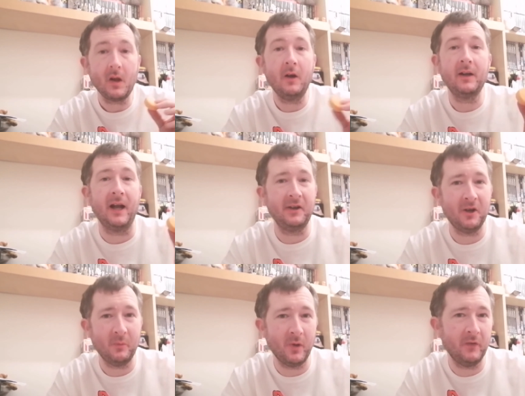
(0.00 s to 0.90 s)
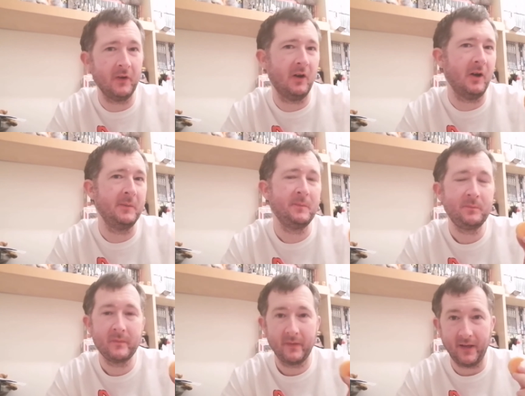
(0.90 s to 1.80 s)
okay, no word of a lie,
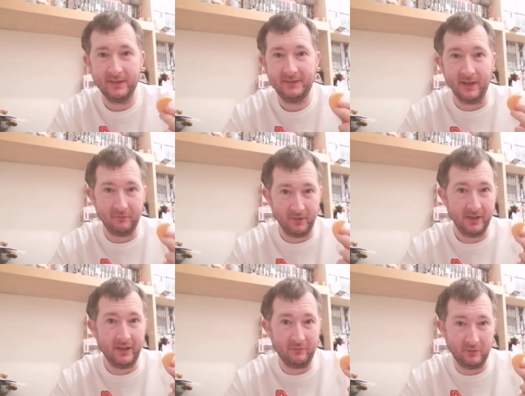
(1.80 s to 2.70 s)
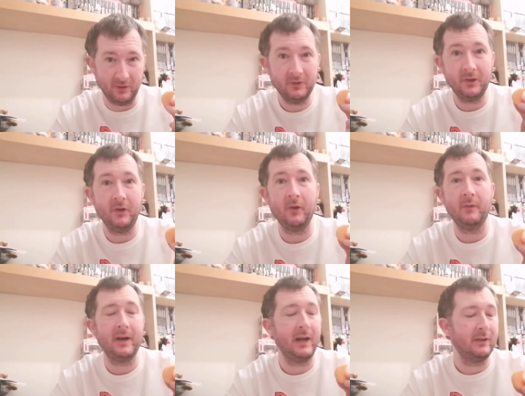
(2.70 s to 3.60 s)
that is definitely different to the other
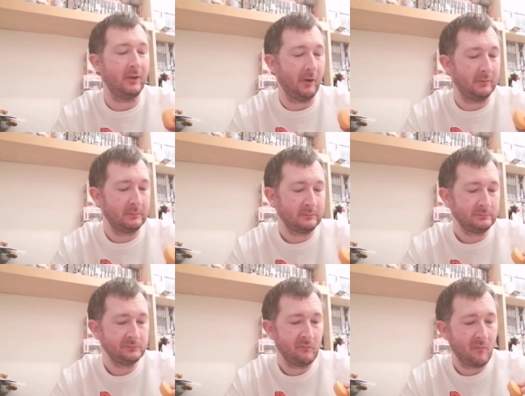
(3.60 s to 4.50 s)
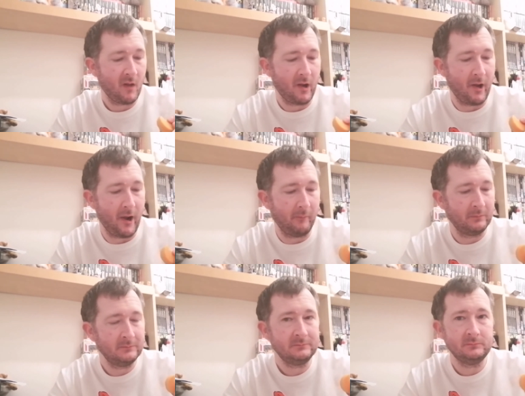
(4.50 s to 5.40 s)
Red Leicester. Um,
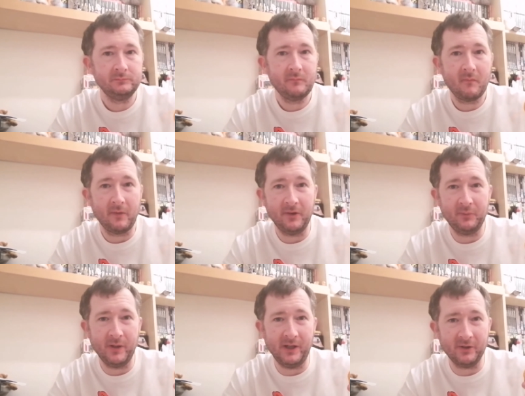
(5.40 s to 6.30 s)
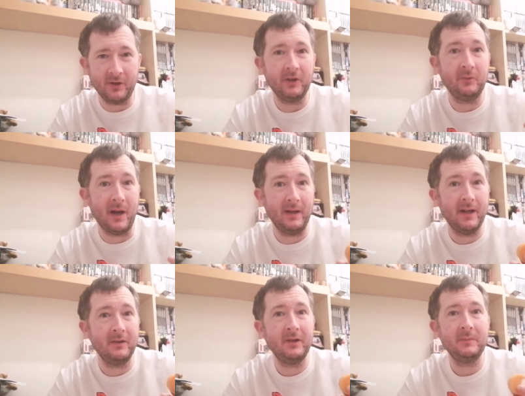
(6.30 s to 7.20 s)
this really is like the
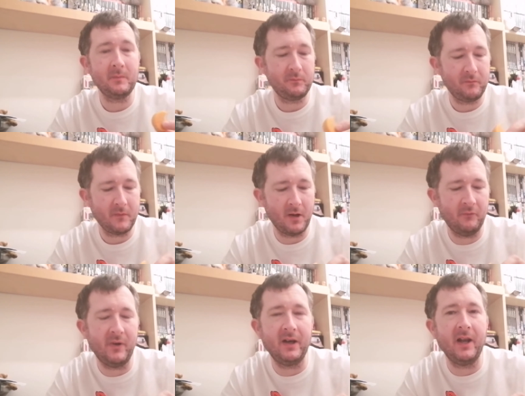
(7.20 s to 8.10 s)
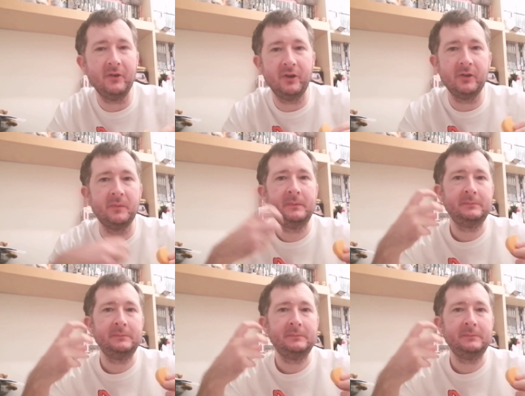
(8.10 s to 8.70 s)
granddaddy of Red Leicesters.